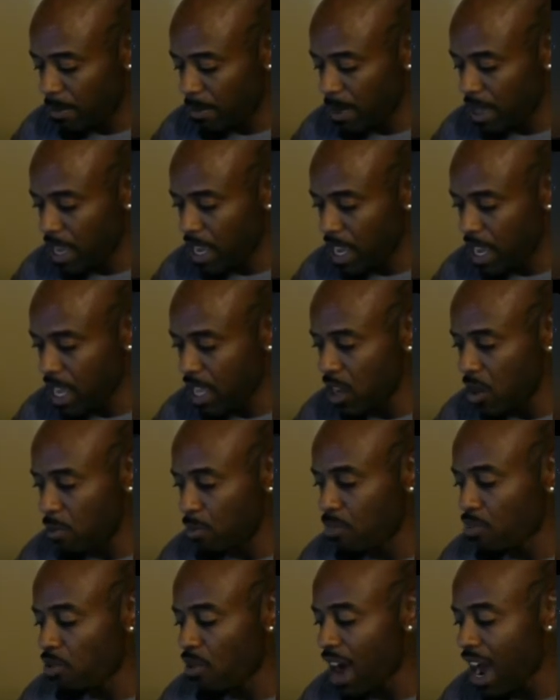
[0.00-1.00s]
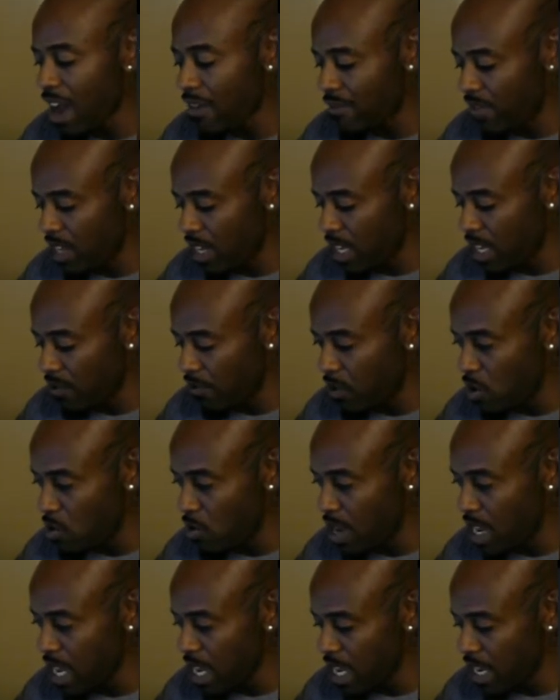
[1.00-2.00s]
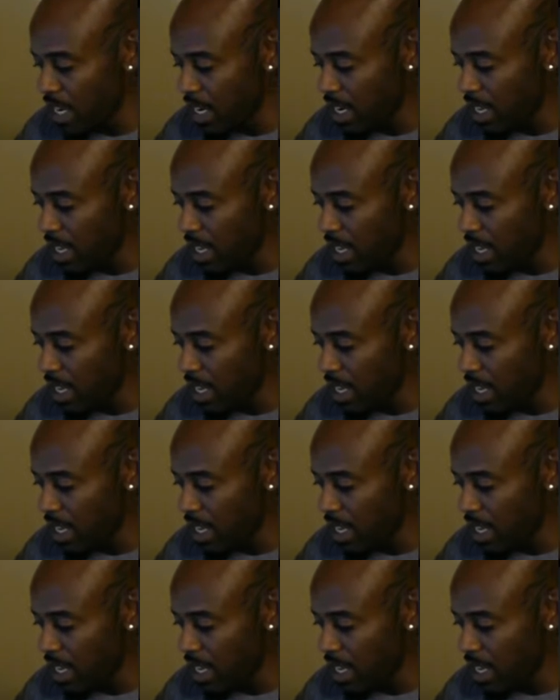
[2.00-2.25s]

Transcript: And your profit, if you hit